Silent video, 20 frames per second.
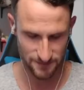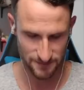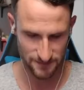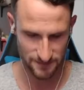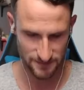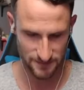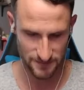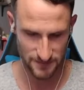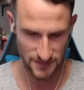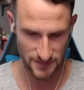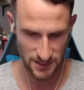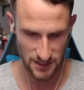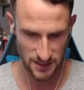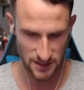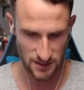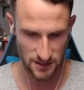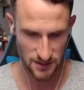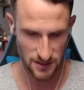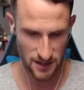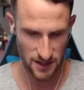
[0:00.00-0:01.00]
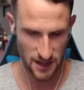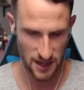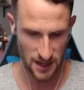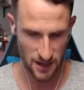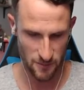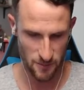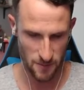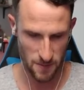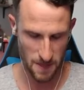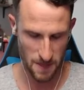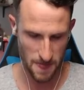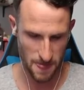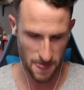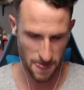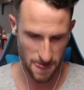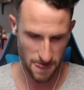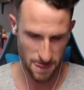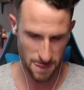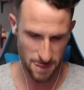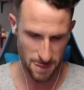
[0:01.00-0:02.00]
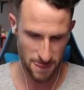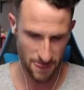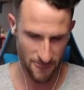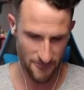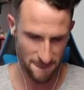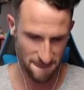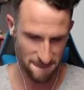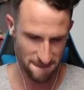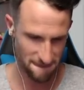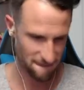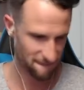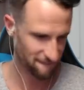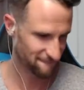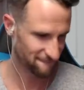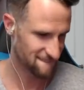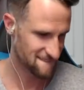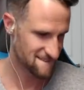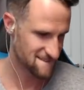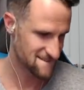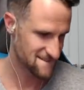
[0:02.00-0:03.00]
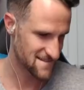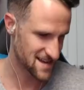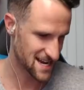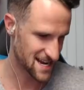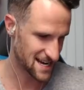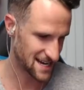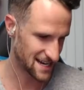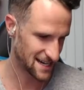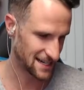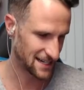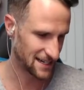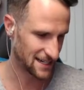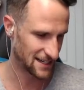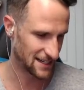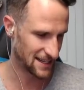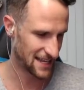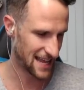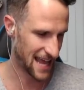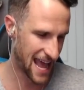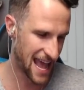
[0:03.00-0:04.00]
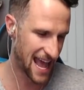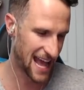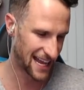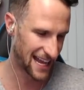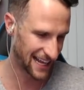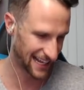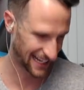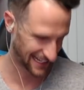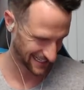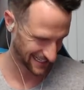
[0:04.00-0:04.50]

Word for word: Okay, I don't like dealing with balloons, so this sucks. Uh, but then uh, again, I don't know.